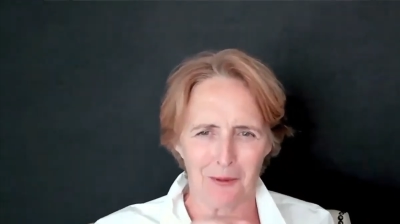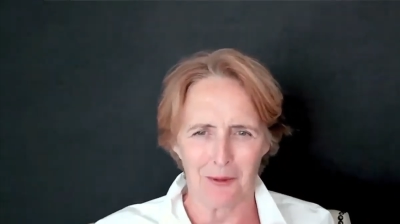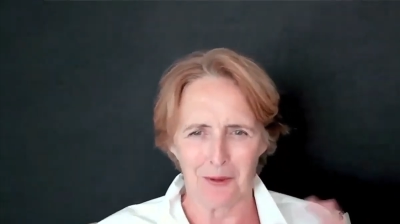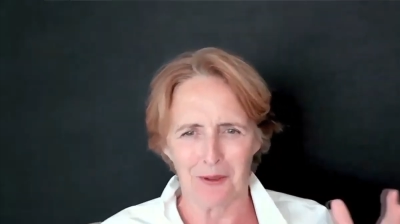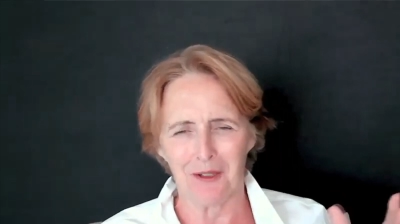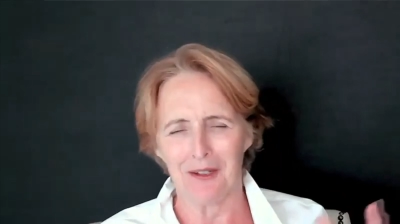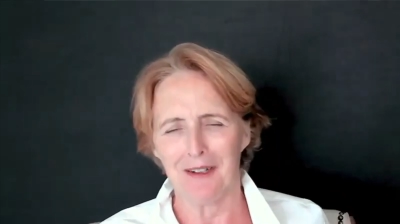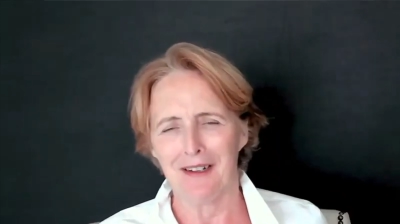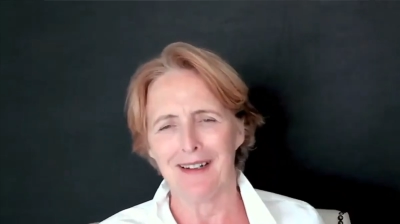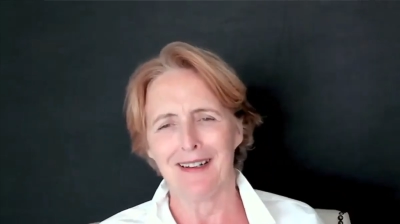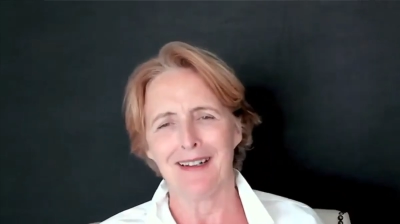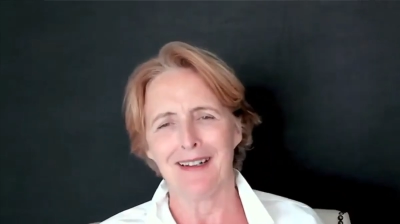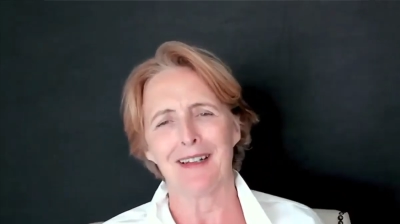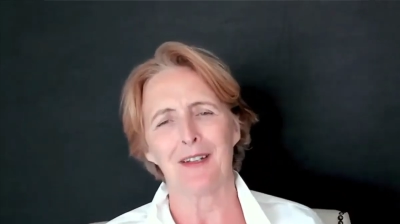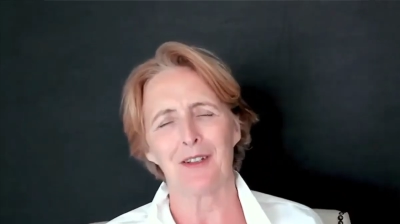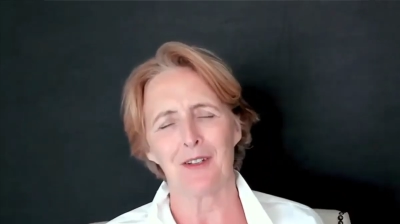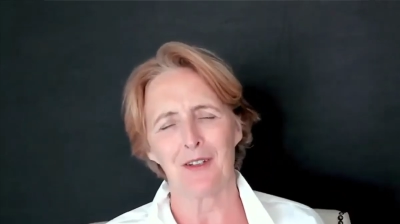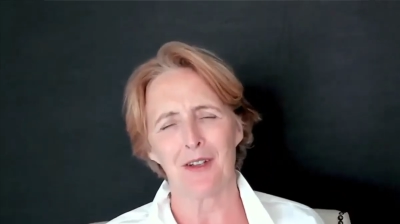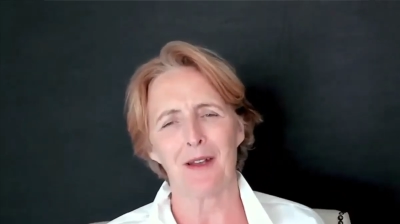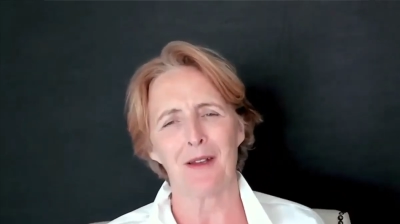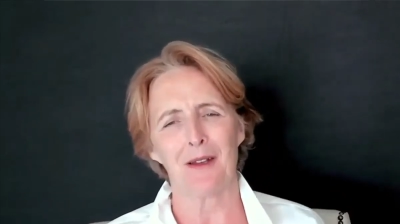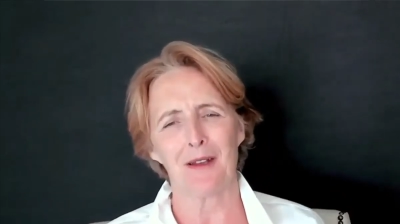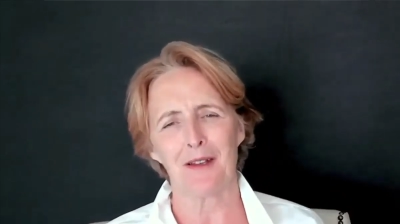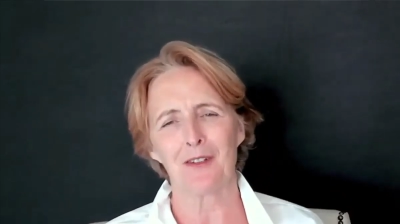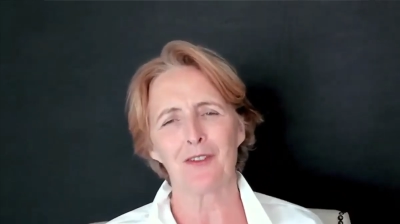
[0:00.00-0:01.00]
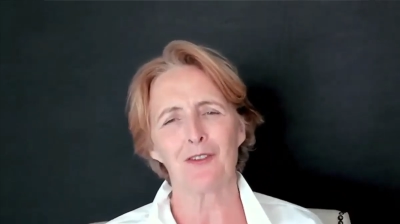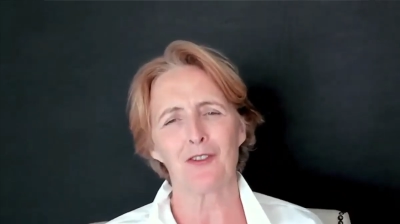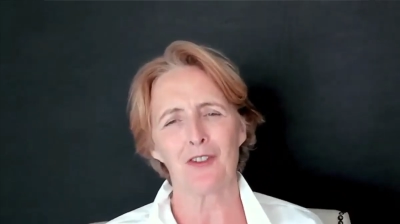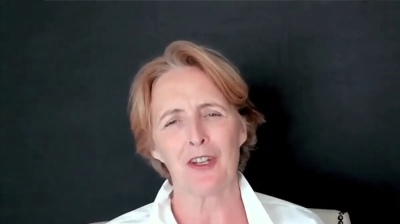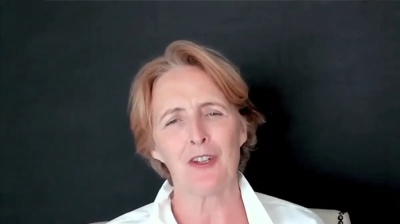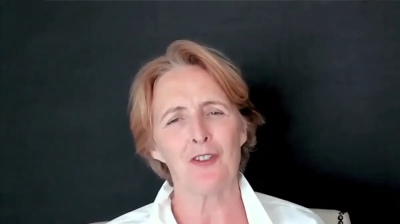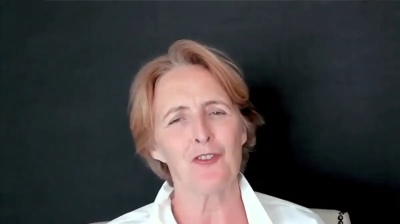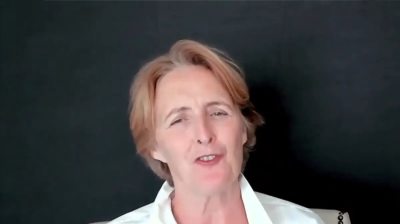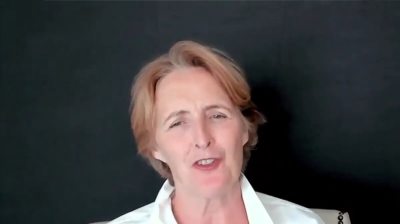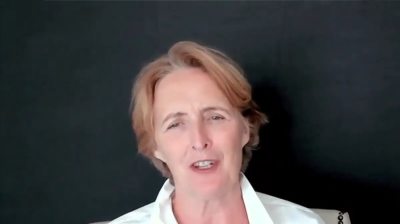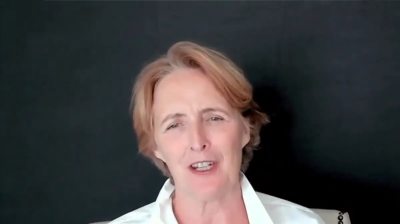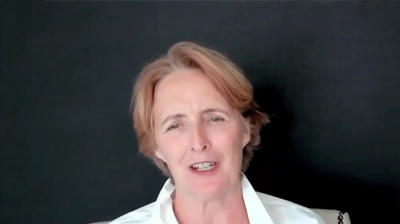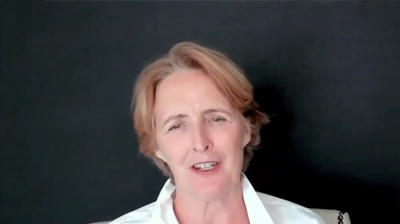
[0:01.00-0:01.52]
or uh, uh it's
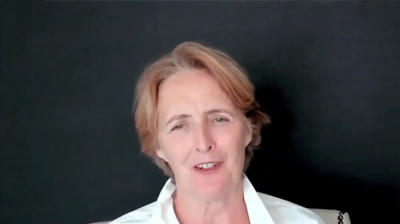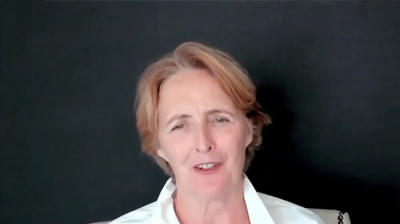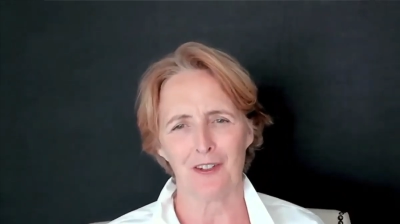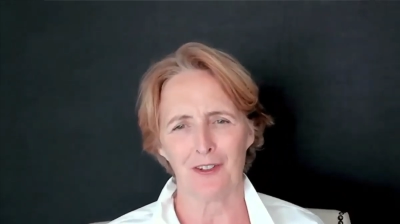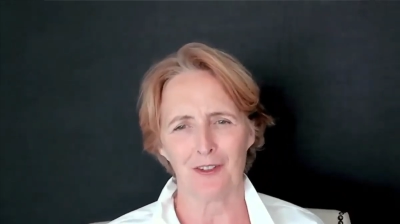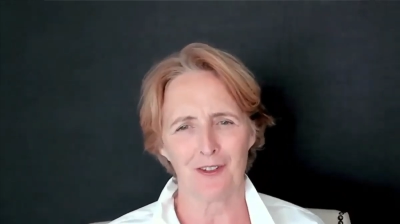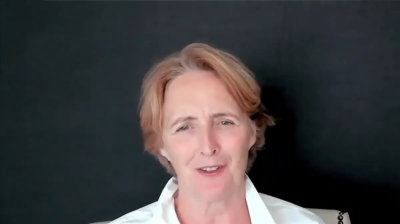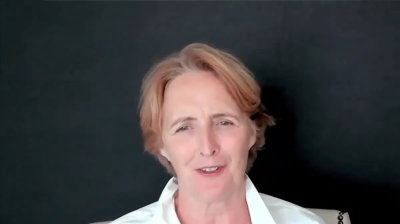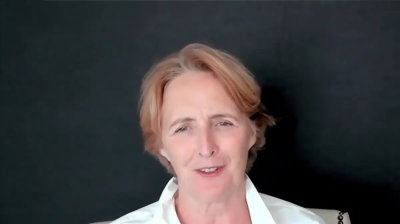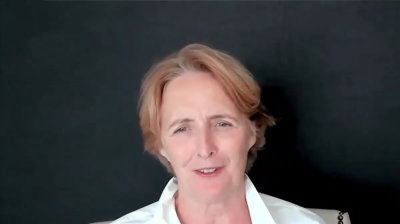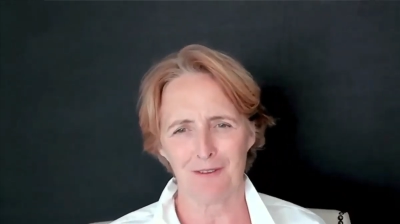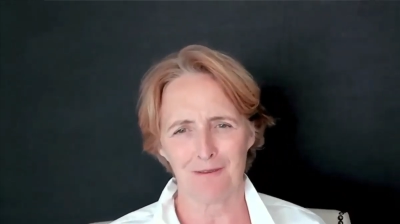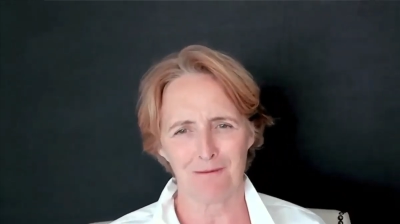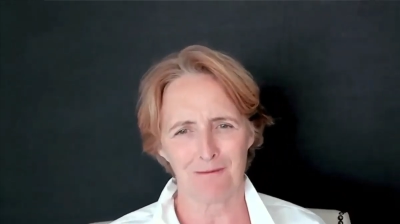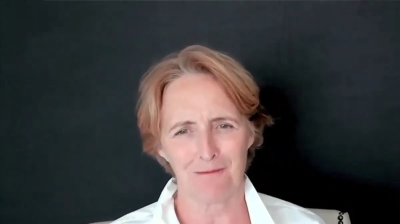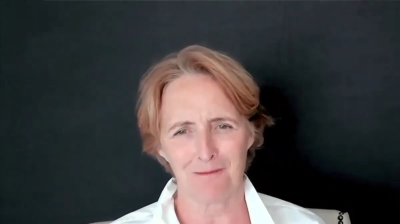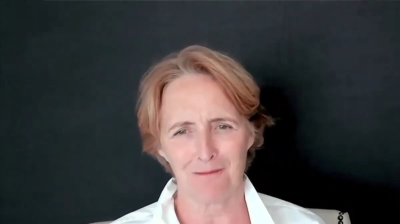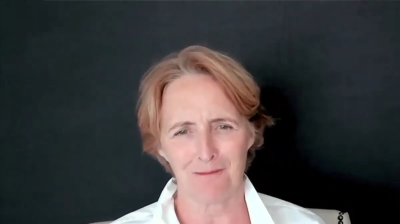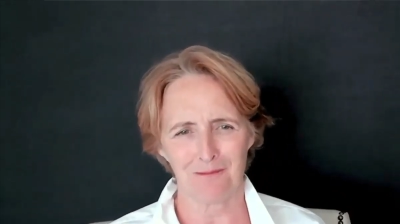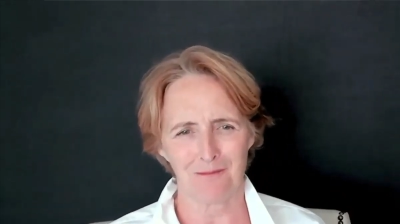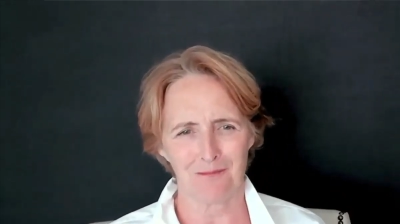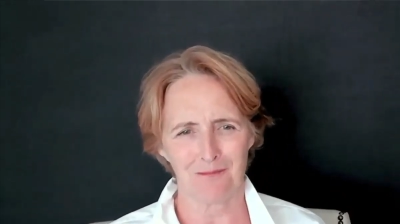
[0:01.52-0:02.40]
ingenious.